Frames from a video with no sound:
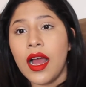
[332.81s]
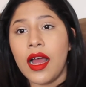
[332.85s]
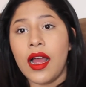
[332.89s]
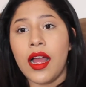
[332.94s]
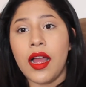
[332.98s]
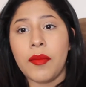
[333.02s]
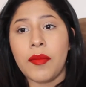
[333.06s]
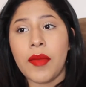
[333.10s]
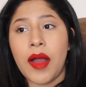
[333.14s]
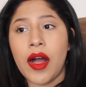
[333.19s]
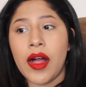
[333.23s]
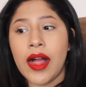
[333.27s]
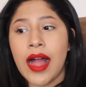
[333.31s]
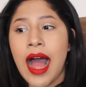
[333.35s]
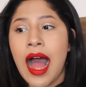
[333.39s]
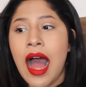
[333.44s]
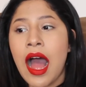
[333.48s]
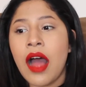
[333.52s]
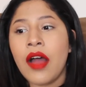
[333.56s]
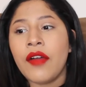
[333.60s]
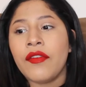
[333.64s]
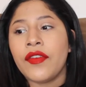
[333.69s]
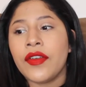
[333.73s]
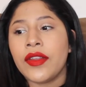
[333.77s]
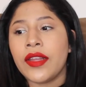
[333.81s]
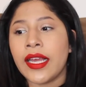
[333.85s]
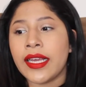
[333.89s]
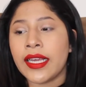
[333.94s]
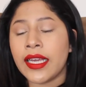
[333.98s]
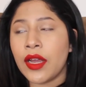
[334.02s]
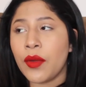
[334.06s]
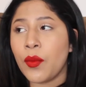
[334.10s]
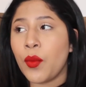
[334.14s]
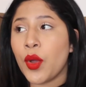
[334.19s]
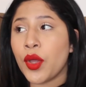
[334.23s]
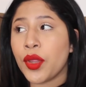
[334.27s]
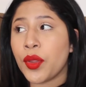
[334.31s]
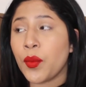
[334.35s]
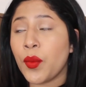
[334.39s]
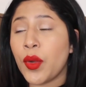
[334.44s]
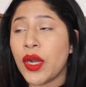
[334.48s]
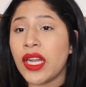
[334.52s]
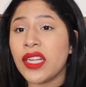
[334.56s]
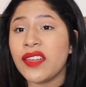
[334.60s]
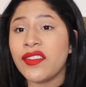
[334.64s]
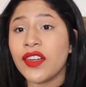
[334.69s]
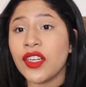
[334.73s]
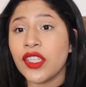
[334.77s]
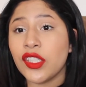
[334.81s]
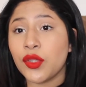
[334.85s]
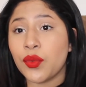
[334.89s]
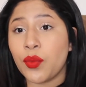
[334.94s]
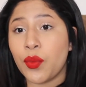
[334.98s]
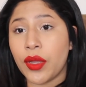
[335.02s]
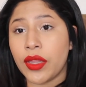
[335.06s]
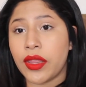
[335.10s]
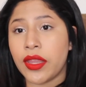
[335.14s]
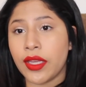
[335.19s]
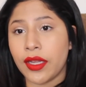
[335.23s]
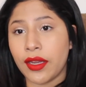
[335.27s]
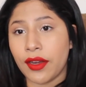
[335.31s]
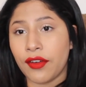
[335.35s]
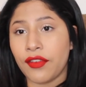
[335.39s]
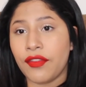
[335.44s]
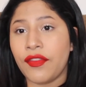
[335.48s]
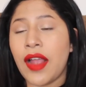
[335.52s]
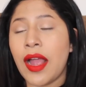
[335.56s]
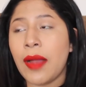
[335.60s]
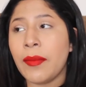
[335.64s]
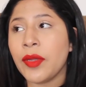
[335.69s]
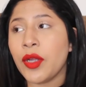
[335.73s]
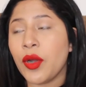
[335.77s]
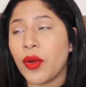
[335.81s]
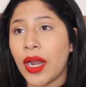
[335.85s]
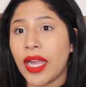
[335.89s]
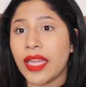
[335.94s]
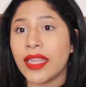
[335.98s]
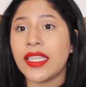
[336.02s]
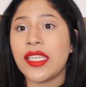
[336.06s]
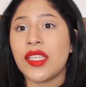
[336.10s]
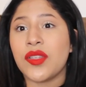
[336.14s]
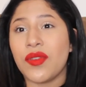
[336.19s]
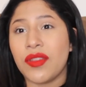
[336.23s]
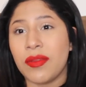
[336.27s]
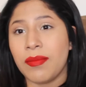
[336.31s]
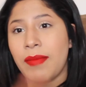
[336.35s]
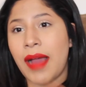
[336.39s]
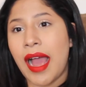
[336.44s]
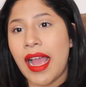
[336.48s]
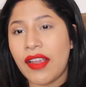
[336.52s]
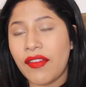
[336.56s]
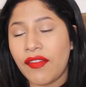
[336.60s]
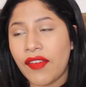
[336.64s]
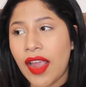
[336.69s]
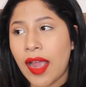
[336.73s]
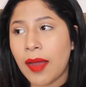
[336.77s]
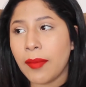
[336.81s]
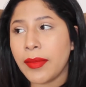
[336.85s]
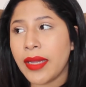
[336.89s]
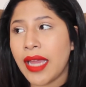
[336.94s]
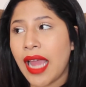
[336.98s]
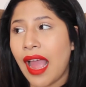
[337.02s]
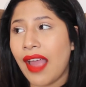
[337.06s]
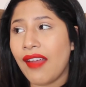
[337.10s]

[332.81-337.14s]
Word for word: um, I'll have like with whenever it's with your family or at least with my family,